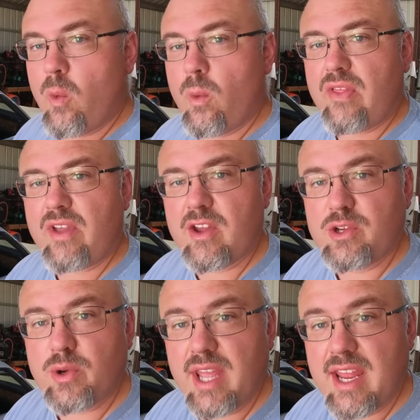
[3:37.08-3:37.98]
whether you
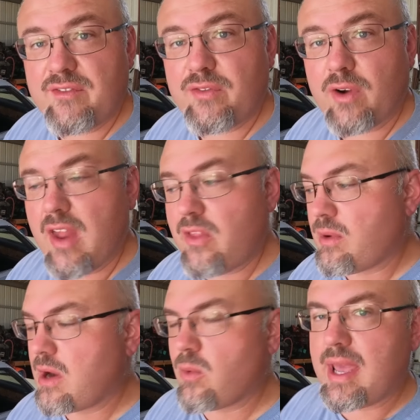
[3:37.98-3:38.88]
do it in front of the
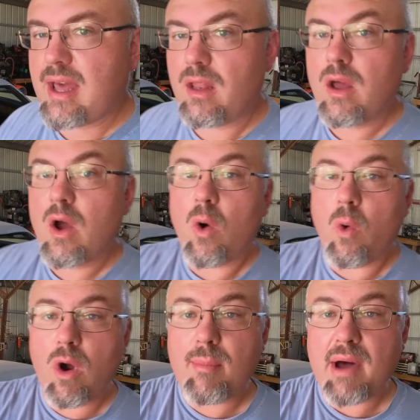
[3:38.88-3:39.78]
rear wheel
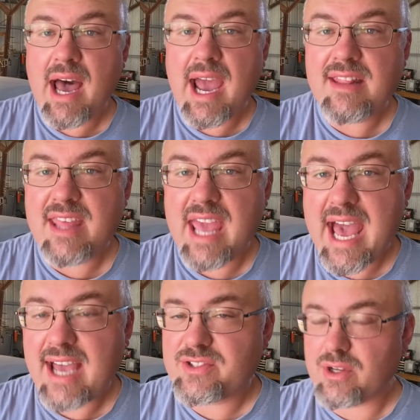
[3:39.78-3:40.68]
or behind the
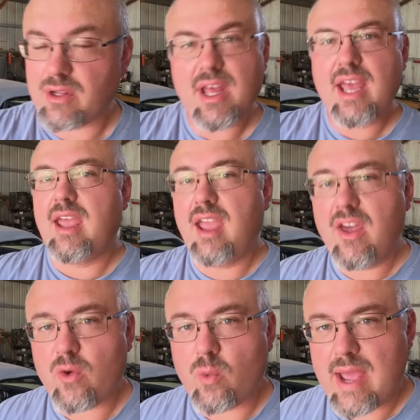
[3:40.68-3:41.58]
axle.
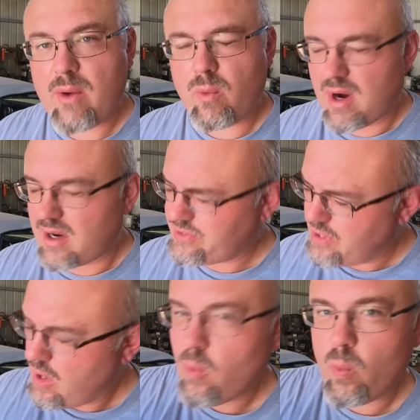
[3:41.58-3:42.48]
Either way works.
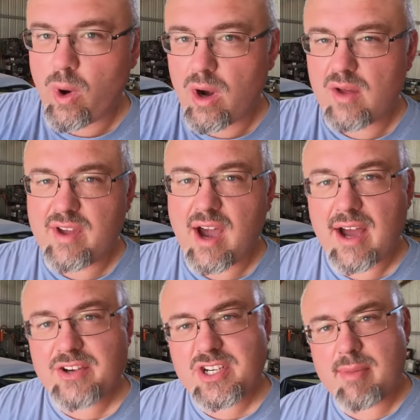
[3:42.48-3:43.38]
Word of
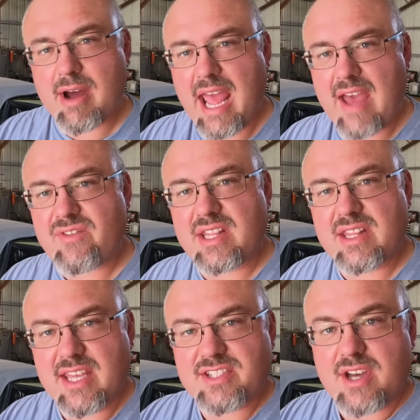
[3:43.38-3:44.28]
caution about having
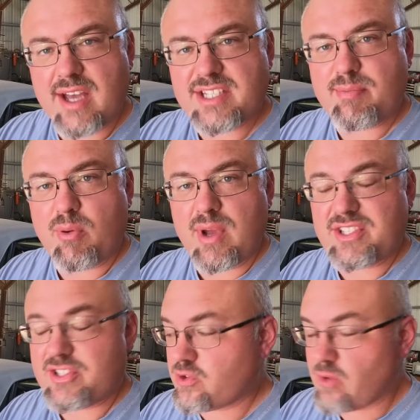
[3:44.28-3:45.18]
the exhaust point
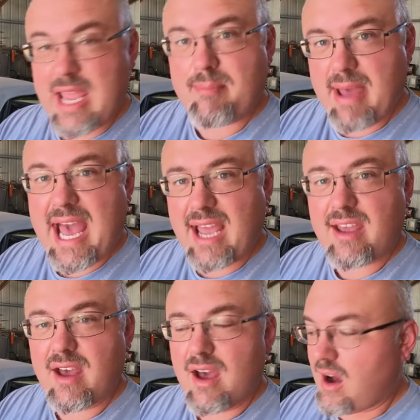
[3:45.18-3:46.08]
straight back
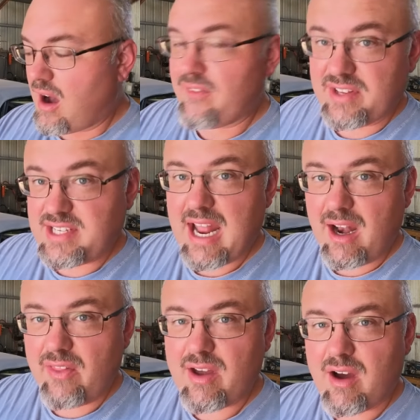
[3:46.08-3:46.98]
off the tail
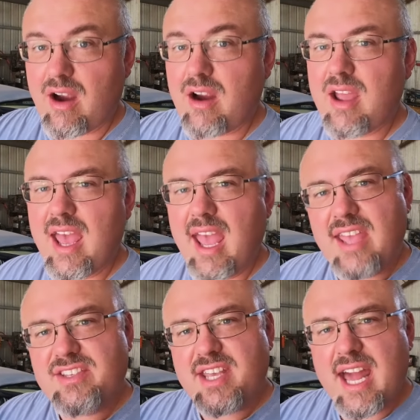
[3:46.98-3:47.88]
of the car
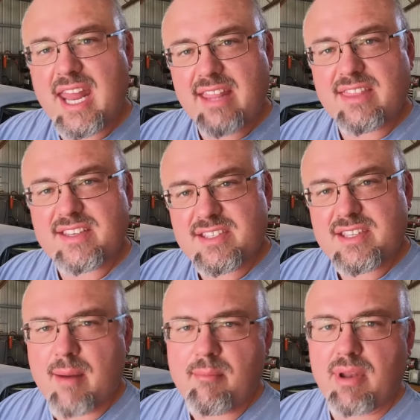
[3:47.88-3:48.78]
is you kind of get this
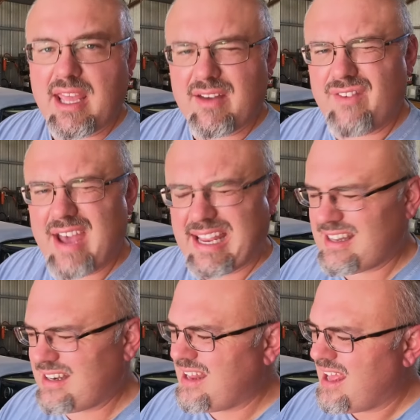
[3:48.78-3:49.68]
tumbling effect,
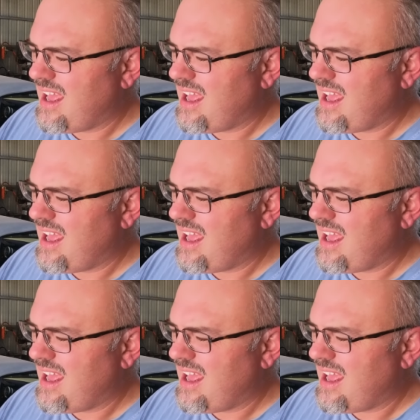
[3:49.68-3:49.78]
and